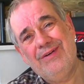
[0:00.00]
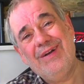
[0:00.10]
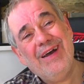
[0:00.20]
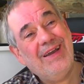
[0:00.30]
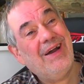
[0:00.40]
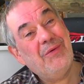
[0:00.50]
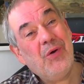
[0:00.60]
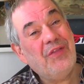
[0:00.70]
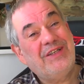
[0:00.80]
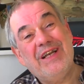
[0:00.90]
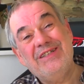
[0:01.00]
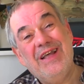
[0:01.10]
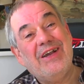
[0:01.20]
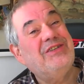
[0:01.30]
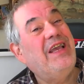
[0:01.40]
Right, what are the chances of
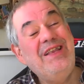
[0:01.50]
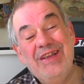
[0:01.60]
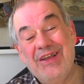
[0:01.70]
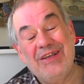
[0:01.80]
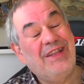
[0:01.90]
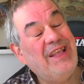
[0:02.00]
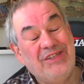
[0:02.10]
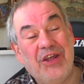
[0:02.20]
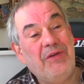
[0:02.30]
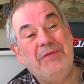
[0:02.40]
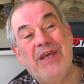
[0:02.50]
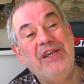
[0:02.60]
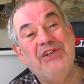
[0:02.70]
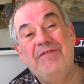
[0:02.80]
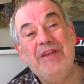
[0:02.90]
that? Because he, he's got a
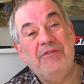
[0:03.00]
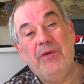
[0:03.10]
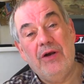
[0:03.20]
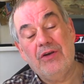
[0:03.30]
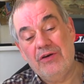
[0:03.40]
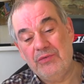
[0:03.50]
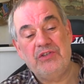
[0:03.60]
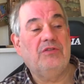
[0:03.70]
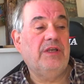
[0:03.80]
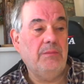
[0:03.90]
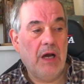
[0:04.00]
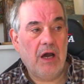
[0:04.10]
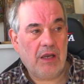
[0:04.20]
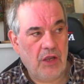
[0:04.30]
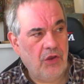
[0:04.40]
reputation of never being encore, which obviously
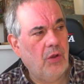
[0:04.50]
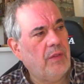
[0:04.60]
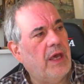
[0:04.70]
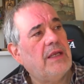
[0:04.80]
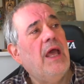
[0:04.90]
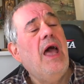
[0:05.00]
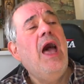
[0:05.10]
Mark knew that.